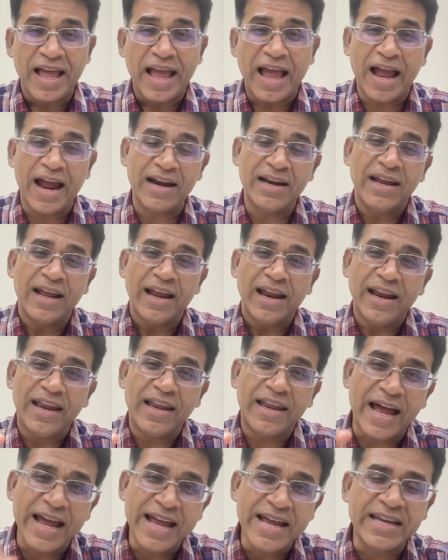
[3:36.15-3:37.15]
And
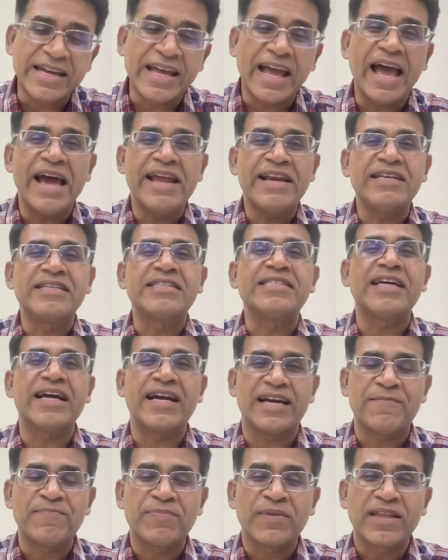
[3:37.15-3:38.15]
like Airy's
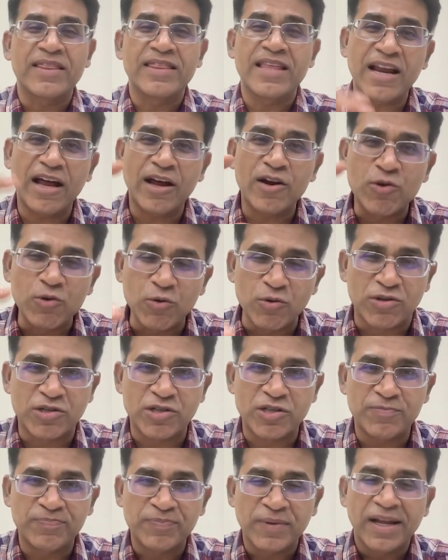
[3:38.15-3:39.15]
said, there are
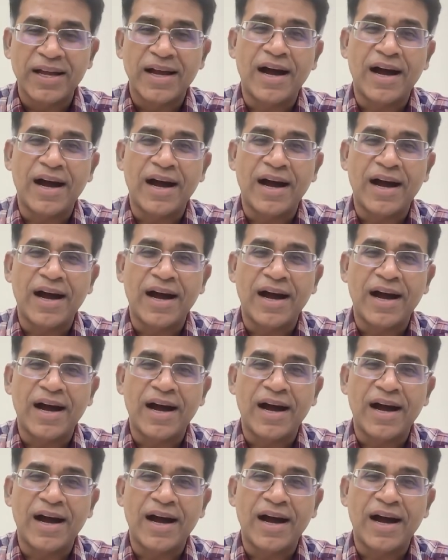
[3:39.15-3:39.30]
roots.